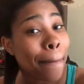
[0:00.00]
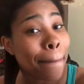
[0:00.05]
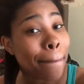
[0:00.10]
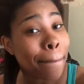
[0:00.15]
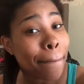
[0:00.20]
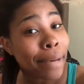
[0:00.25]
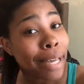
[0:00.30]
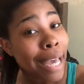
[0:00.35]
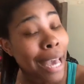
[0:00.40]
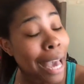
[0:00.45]

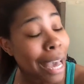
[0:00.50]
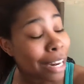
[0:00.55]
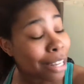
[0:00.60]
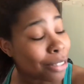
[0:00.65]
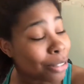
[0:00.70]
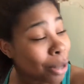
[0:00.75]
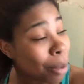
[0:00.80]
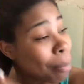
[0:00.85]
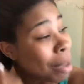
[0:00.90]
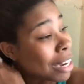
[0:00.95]
But I had to
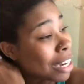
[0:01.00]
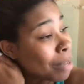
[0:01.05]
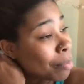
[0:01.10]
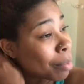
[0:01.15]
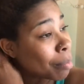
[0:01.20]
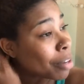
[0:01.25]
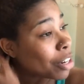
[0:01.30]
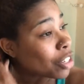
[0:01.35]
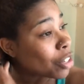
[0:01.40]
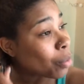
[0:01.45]
throw my
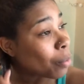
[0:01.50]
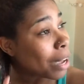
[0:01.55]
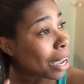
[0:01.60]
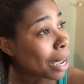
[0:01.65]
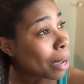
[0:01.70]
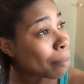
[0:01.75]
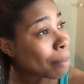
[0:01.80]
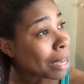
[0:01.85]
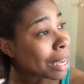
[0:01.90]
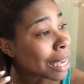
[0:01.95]
dimming brush
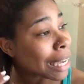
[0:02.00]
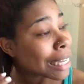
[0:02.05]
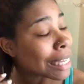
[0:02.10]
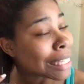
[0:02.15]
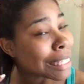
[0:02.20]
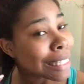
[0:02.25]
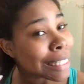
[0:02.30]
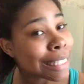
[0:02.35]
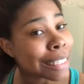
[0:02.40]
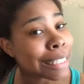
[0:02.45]
away
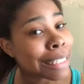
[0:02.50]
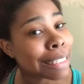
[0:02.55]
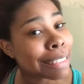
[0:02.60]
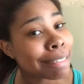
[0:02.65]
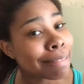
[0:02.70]
because